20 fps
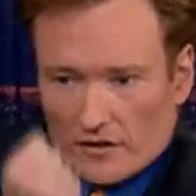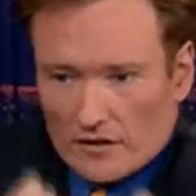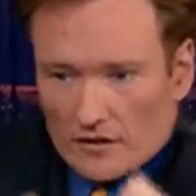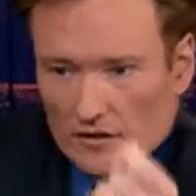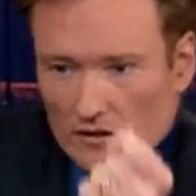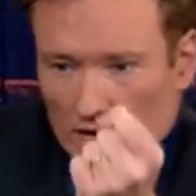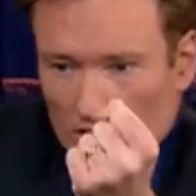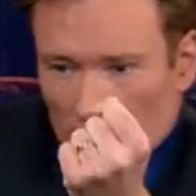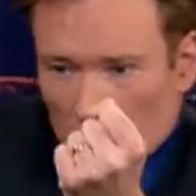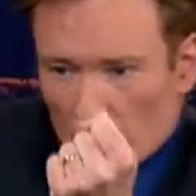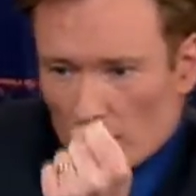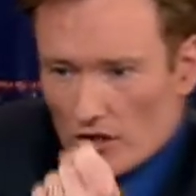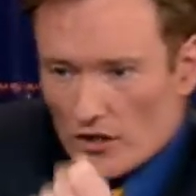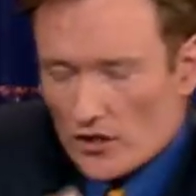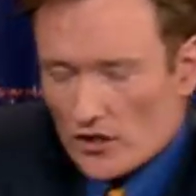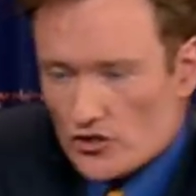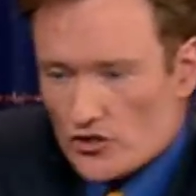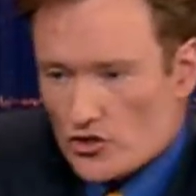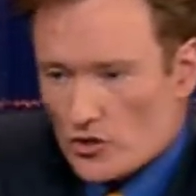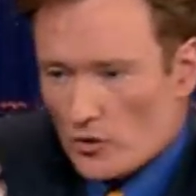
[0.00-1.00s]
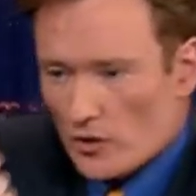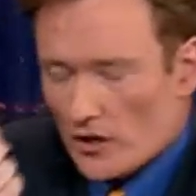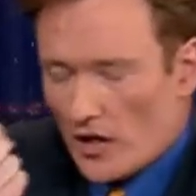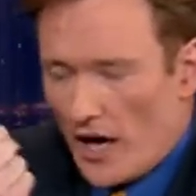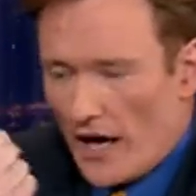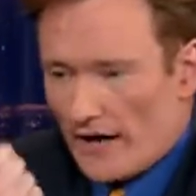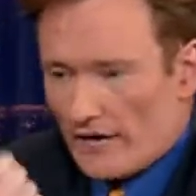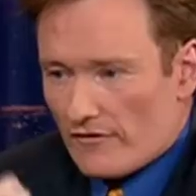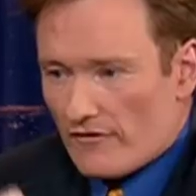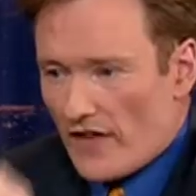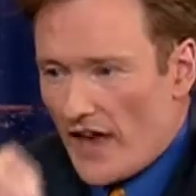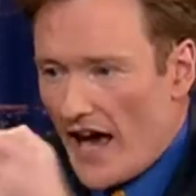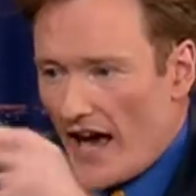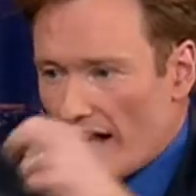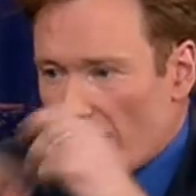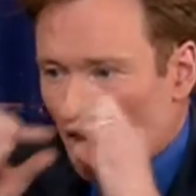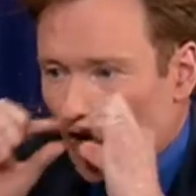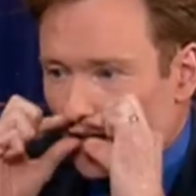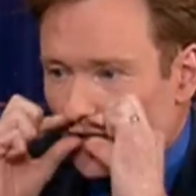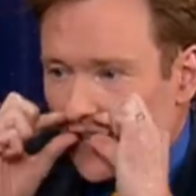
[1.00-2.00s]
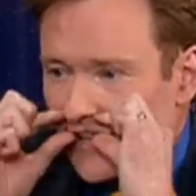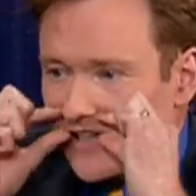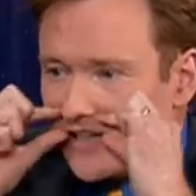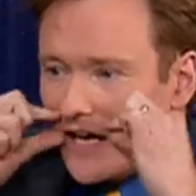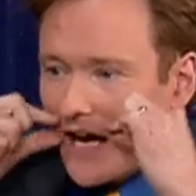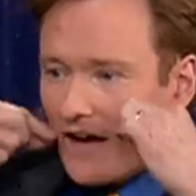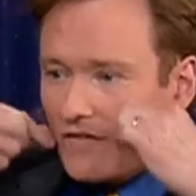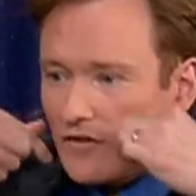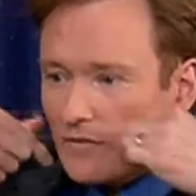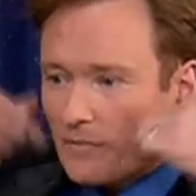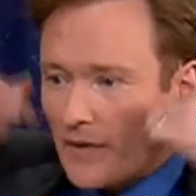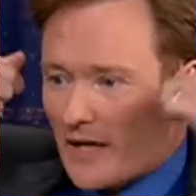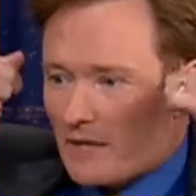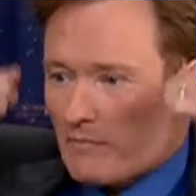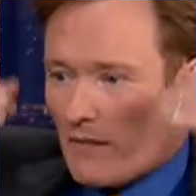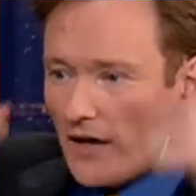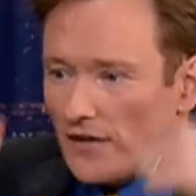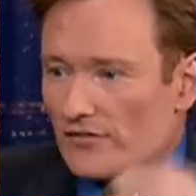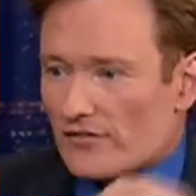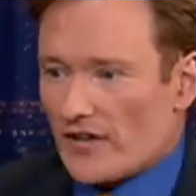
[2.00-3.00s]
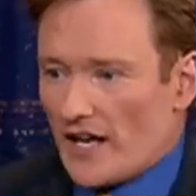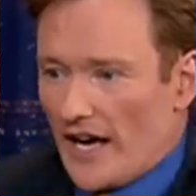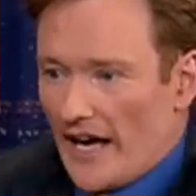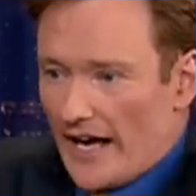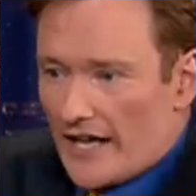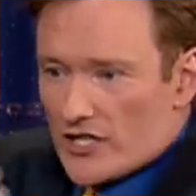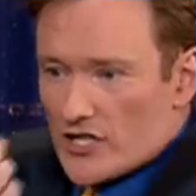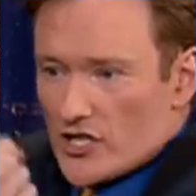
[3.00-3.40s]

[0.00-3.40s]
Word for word: to do a lot of that, and I like to have a big mustache.